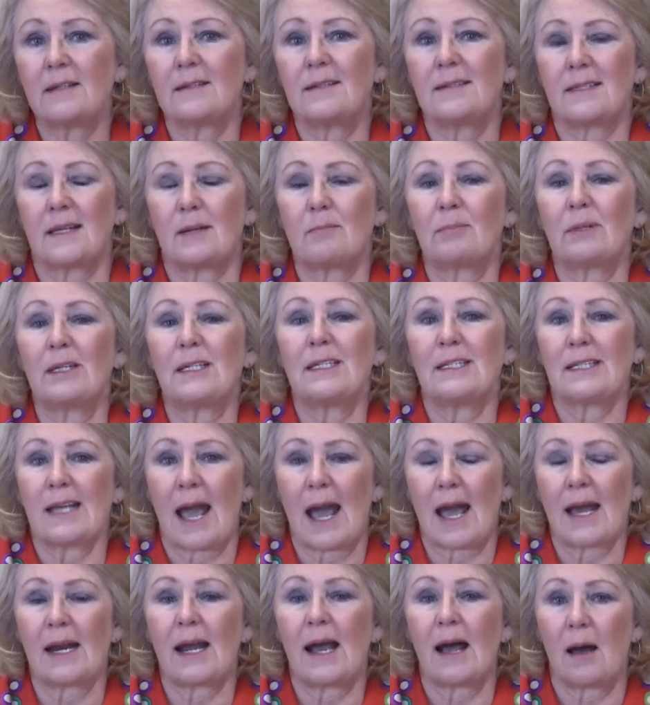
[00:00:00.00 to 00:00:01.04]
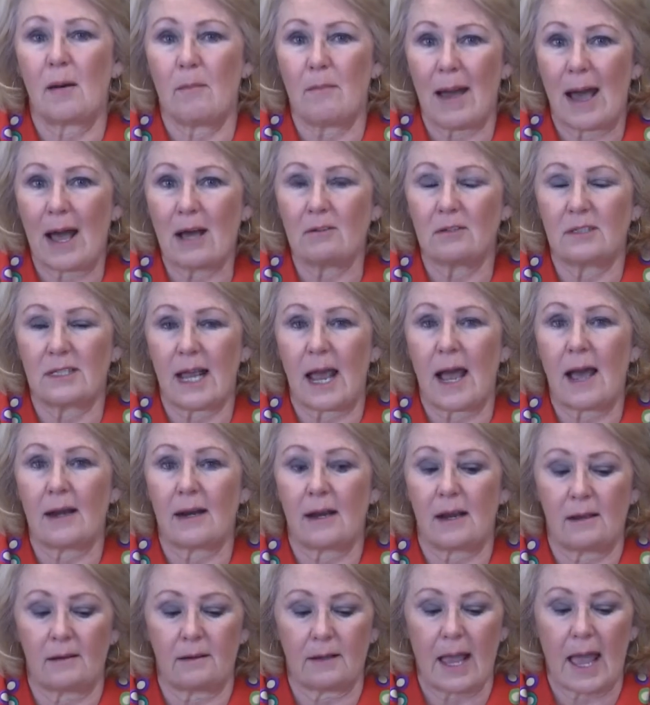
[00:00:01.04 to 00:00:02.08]
is simply data about
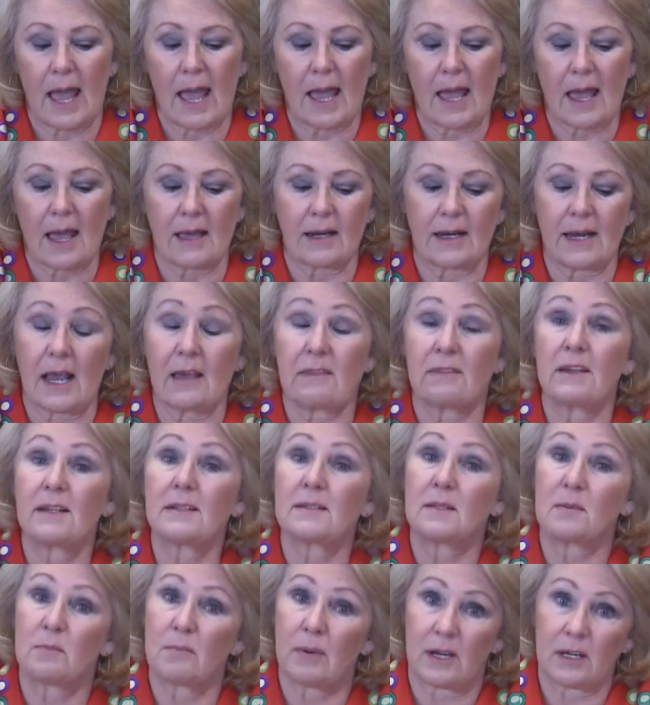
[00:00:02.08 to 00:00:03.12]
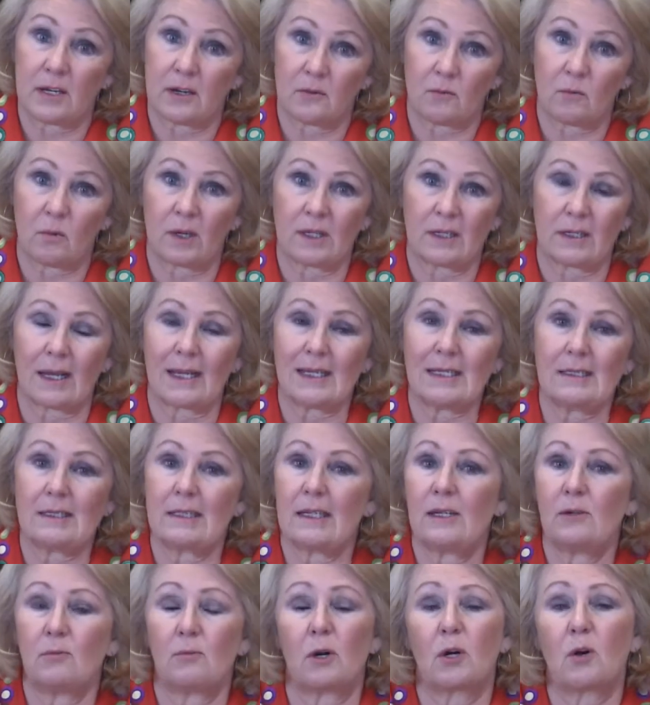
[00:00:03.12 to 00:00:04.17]
data, and Ethics Opinion
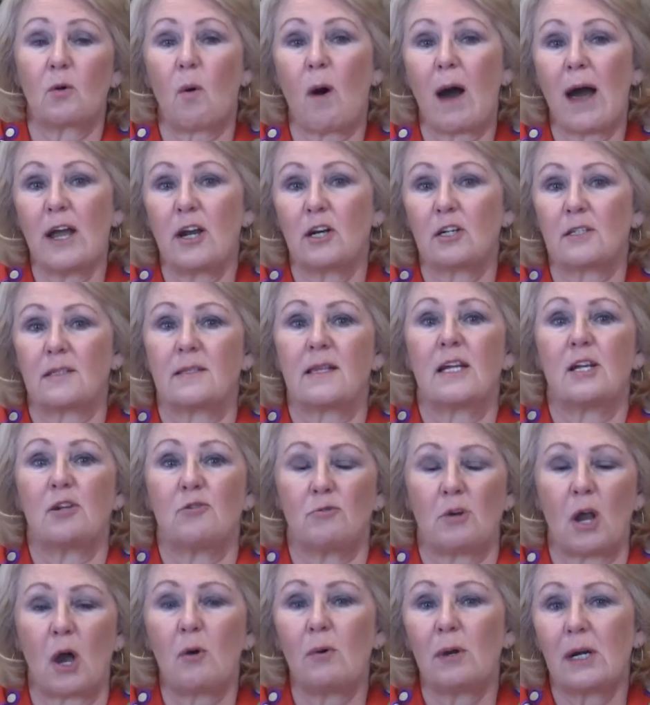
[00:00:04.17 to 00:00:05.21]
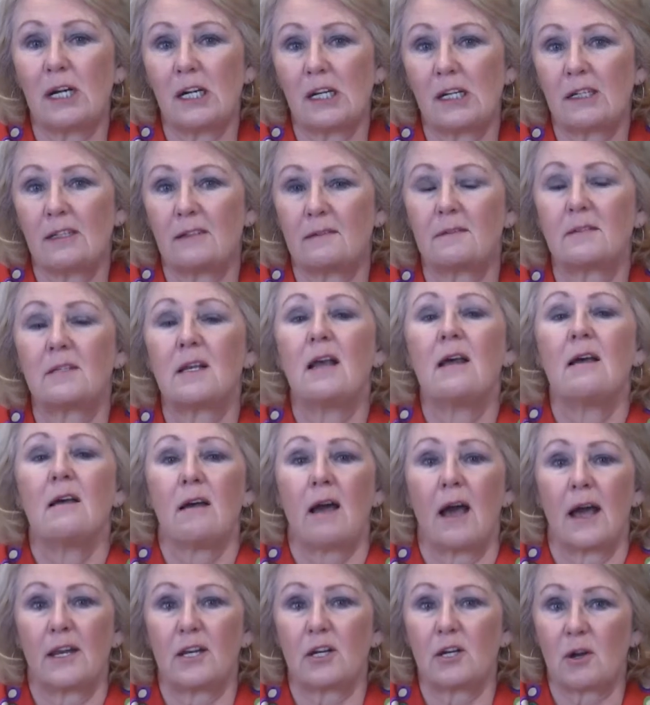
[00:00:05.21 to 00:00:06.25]
119 requires that you know what it is
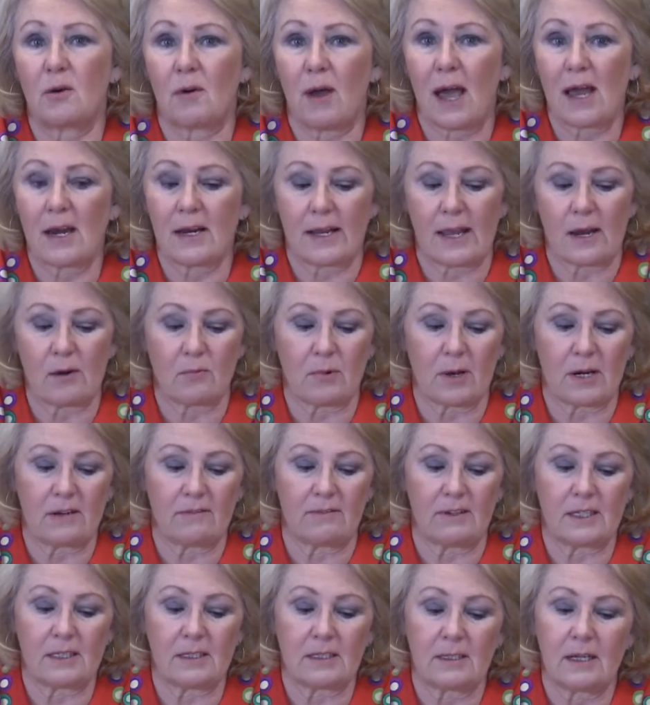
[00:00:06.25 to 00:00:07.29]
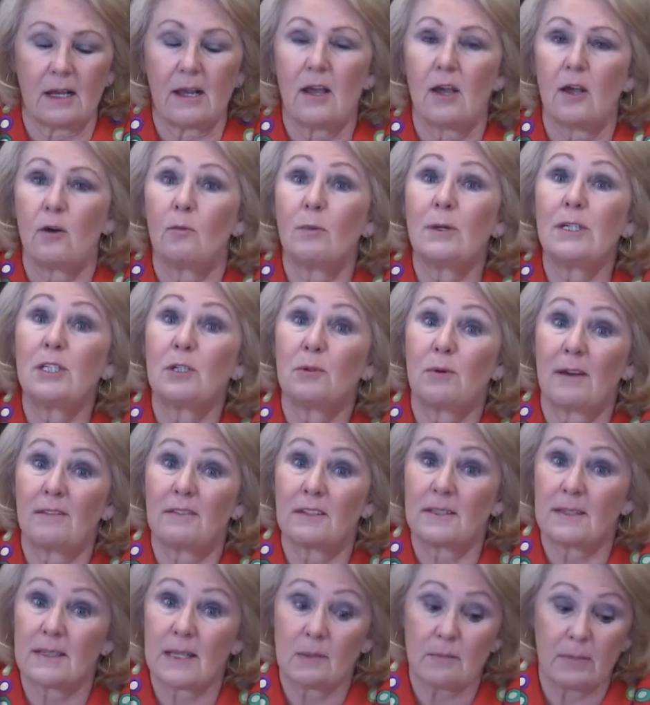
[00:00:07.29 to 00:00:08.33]
and you know how to get rid of it. We do have
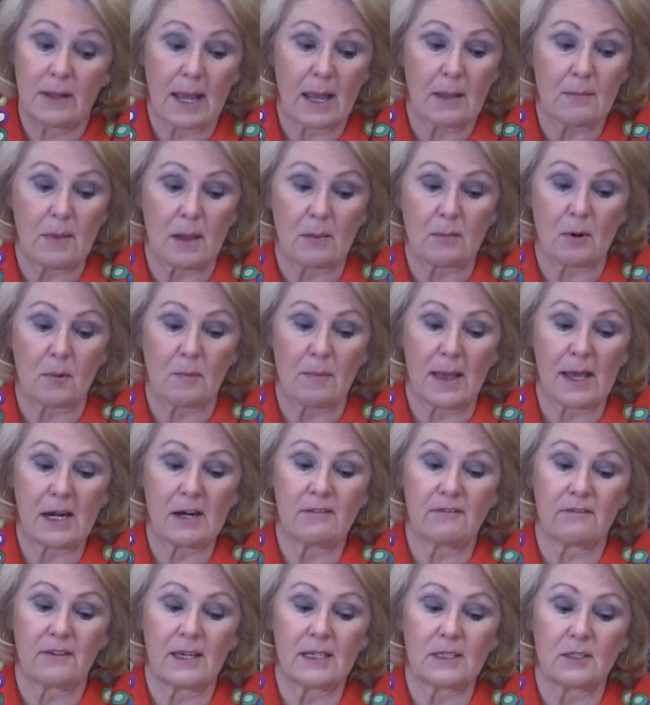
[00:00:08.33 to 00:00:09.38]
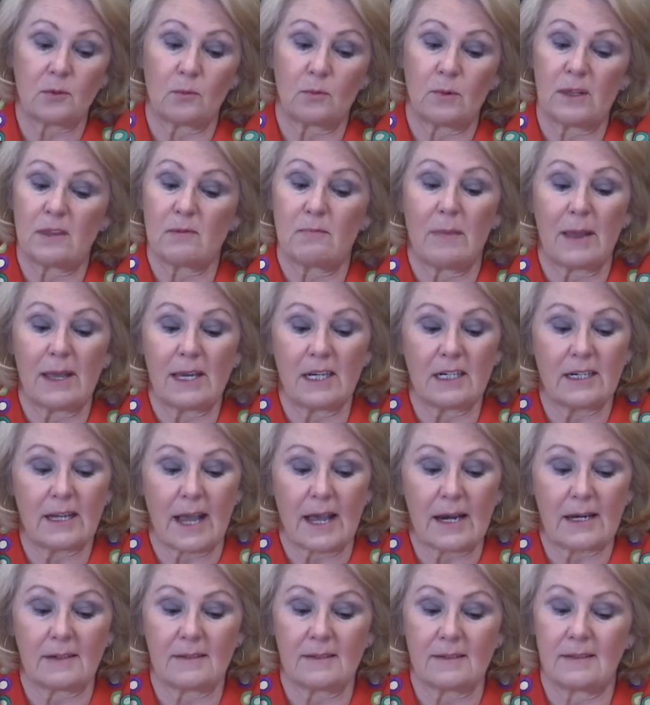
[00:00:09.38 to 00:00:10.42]
a CBA member benefit with
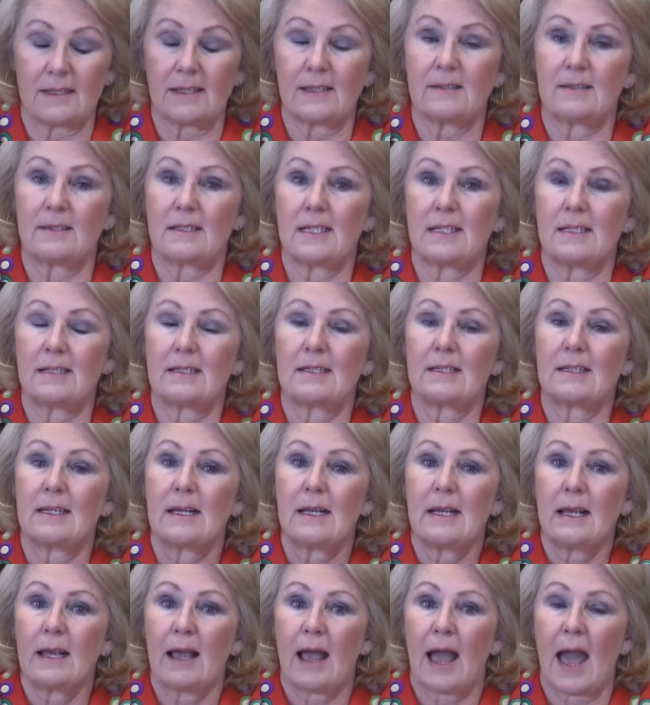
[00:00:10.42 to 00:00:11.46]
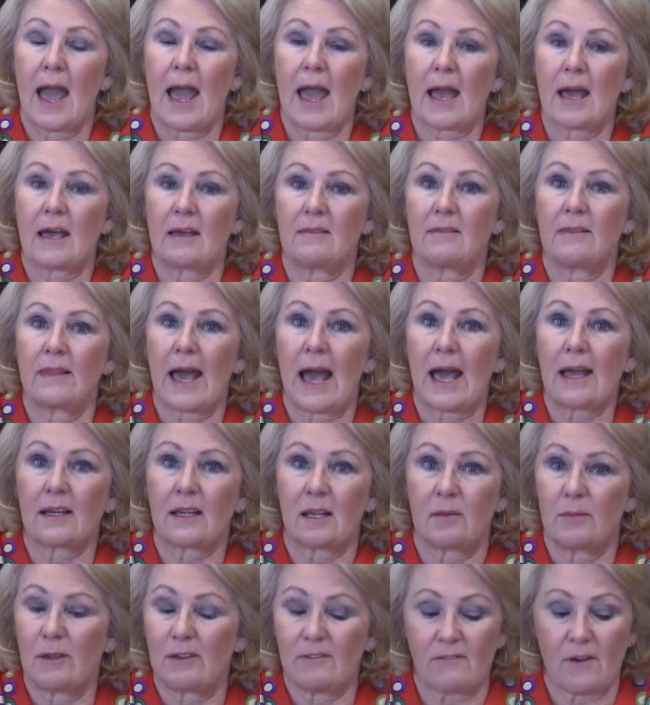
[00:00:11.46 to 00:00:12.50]
Metadata Assistant, and that
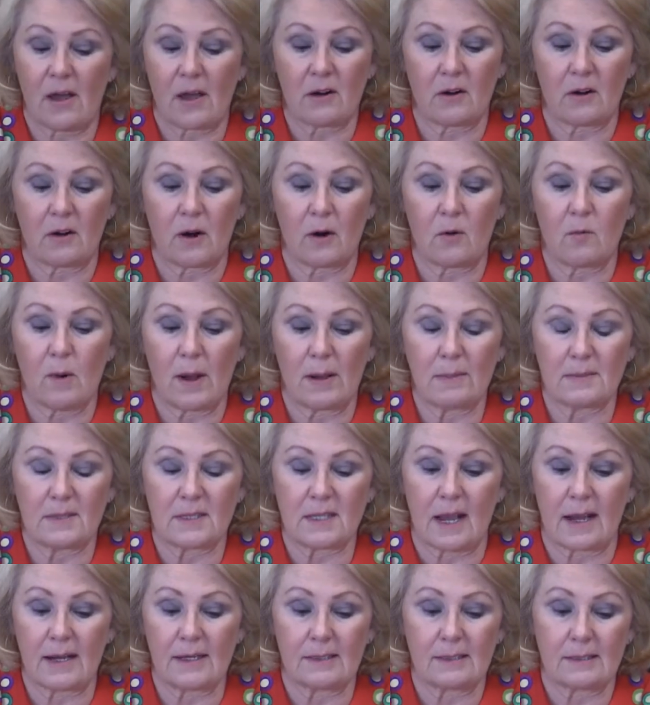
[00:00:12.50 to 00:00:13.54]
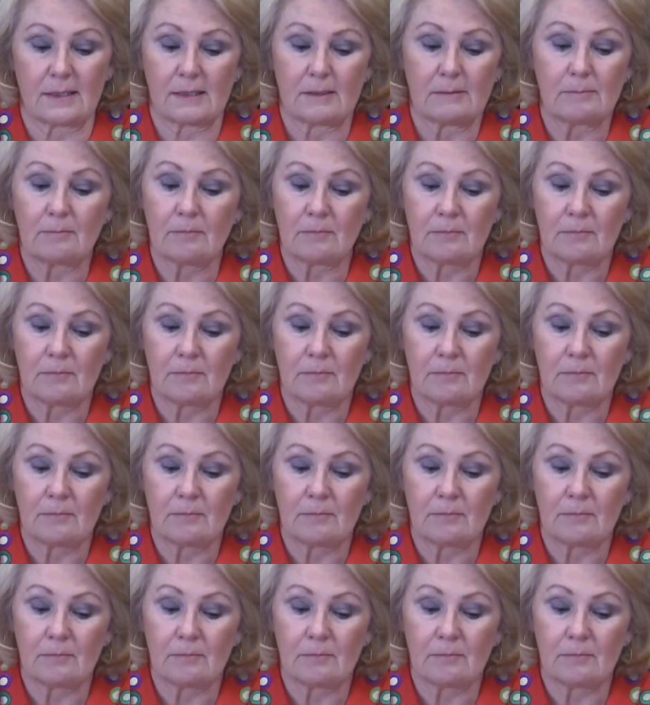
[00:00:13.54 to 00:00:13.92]
can be found on our website.